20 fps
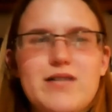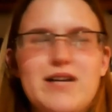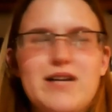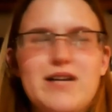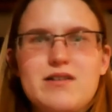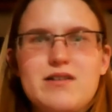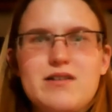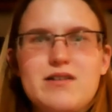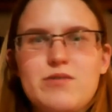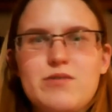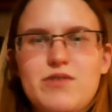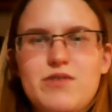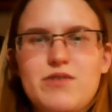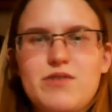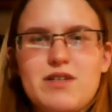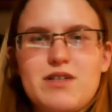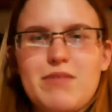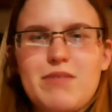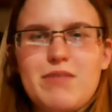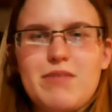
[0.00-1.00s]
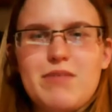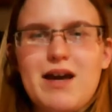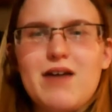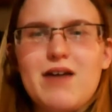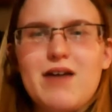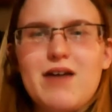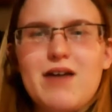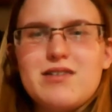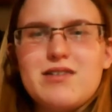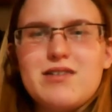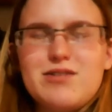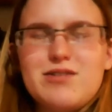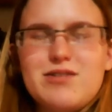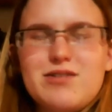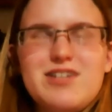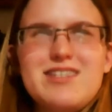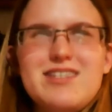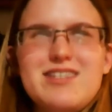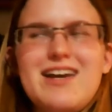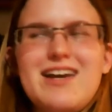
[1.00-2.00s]
It was for something else. It was just
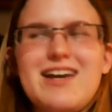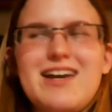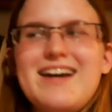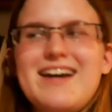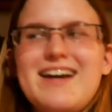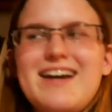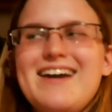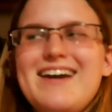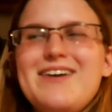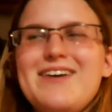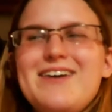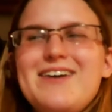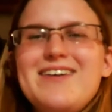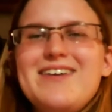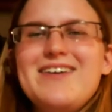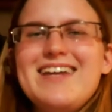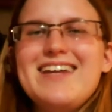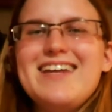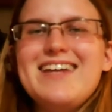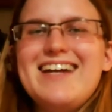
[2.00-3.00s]
like, really,